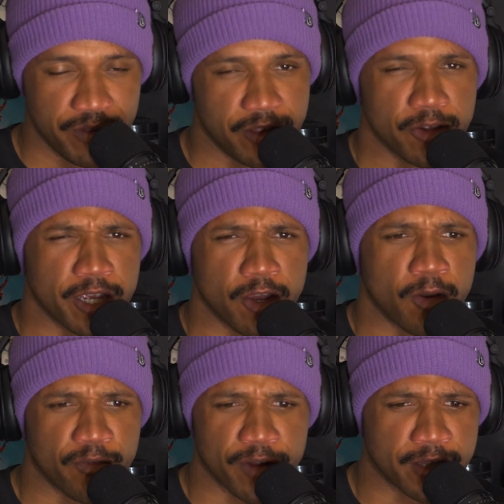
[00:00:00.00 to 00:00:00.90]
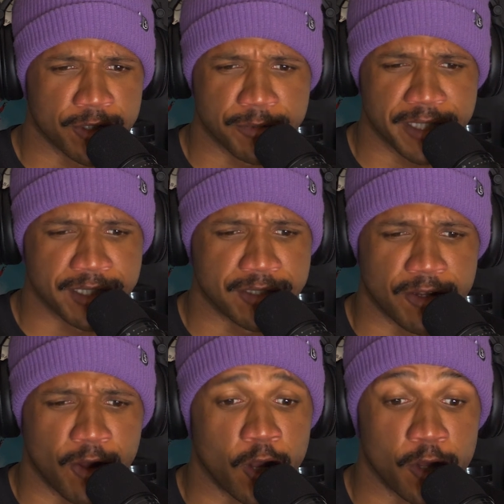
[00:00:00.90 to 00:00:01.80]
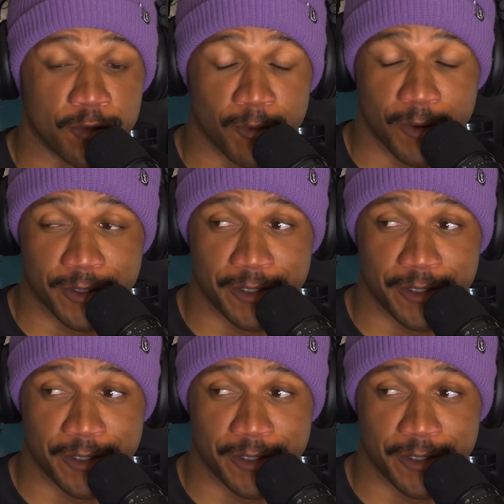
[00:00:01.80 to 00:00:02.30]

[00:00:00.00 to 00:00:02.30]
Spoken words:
Then you're like, oh, I forgot there's places all over the world